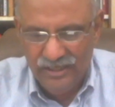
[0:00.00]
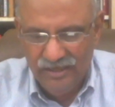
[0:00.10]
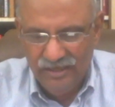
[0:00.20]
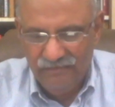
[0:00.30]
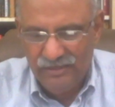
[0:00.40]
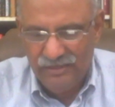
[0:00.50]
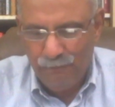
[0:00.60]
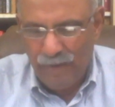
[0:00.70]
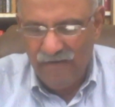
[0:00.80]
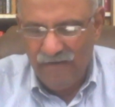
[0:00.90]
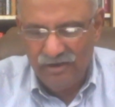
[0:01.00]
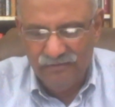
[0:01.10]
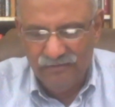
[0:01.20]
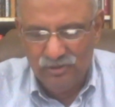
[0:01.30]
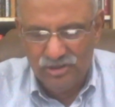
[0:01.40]
with the power of
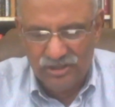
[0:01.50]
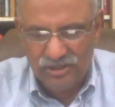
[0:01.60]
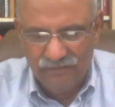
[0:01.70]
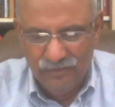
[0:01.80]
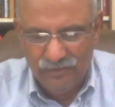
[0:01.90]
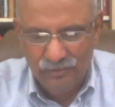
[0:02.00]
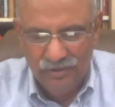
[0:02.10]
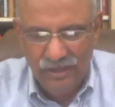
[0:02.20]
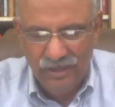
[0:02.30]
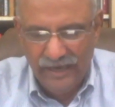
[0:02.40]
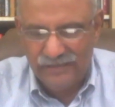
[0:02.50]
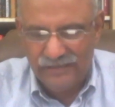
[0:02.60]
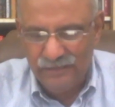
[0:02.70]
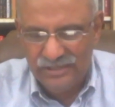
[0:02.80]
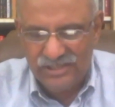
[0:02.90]
judicial review has been
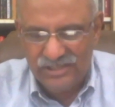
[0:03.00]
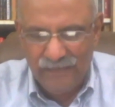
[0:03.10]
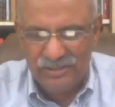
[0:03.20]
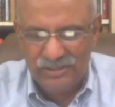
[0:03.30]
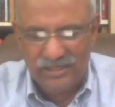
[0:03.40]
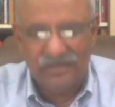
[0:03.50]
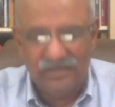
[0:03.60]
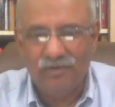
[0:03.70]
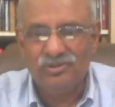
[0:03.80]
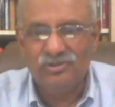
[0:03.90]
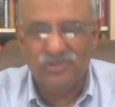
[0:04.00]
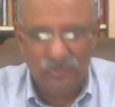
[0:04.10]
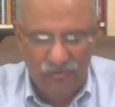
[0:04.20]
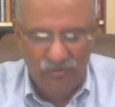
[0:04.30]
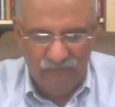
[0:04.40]
established under the Constitution
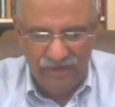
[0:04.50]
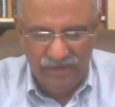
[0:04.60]
of India.